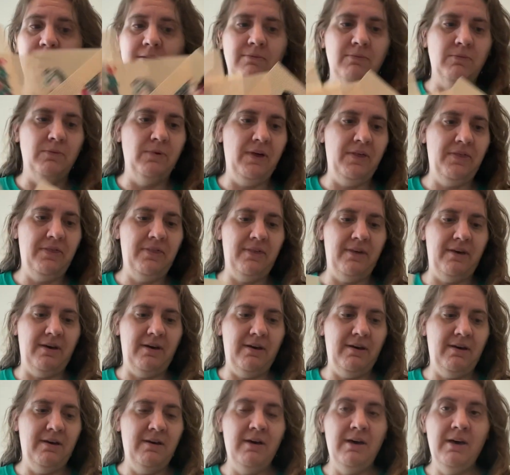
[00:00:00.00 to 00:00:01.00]
with the
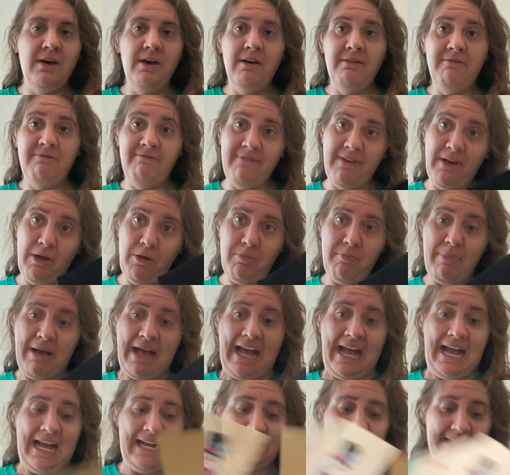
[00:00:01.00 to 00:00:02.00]
felt
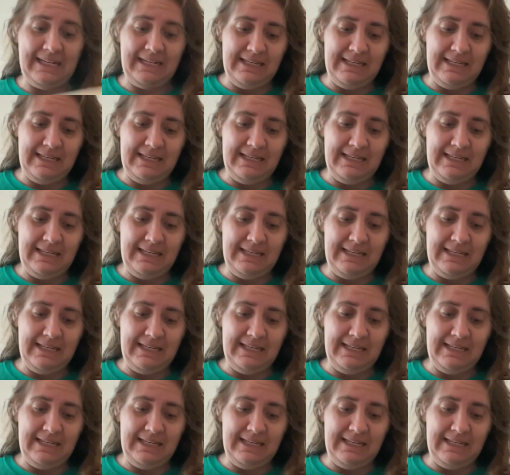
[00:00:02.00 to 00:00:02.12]
back